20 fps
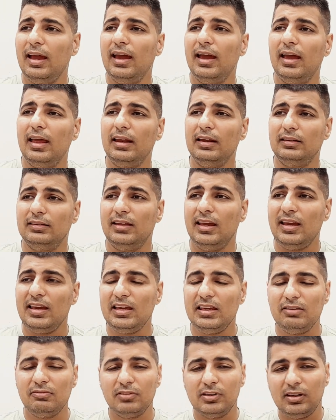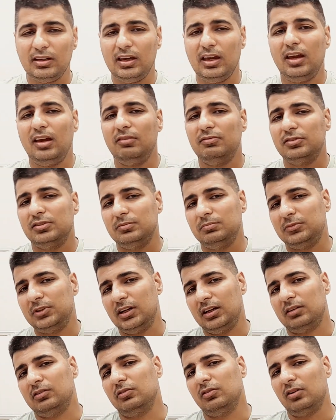and they even gave some
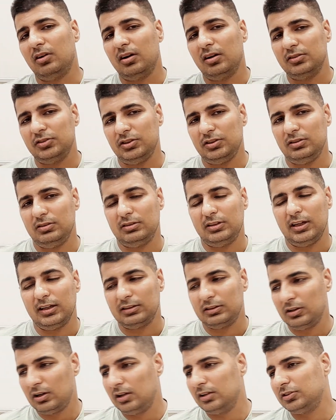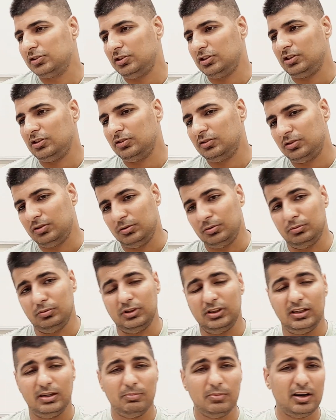technologies to
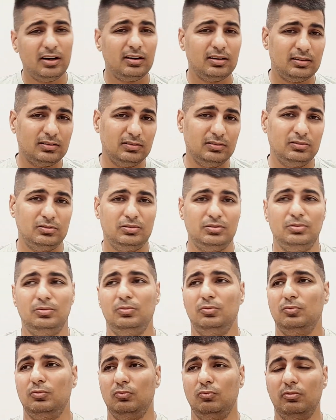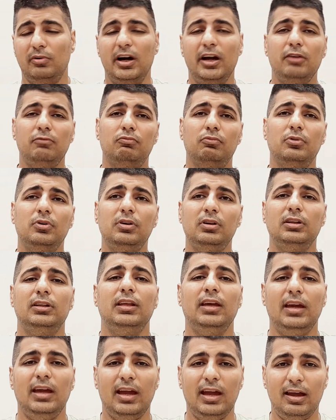the Americans. So why
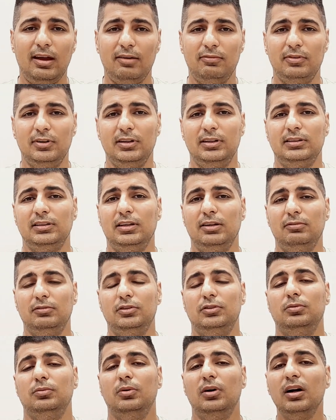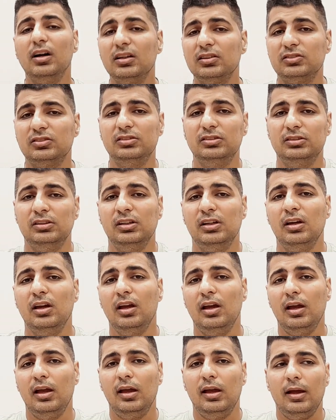wouldn't they have it given to us?
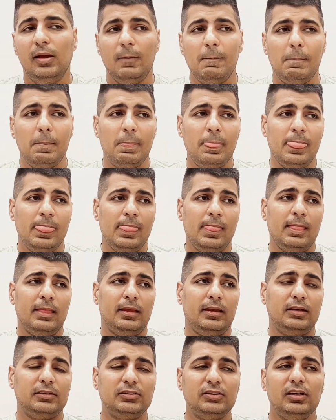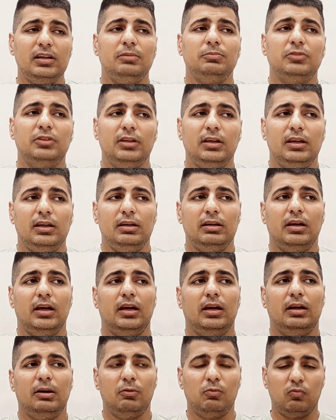It seems the
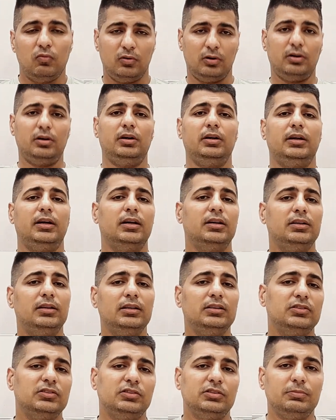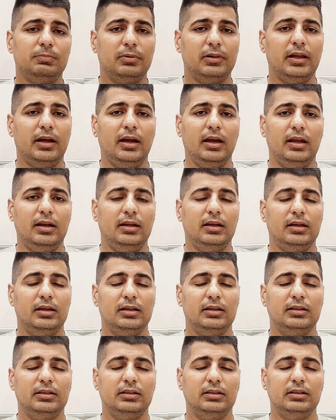word contingency plan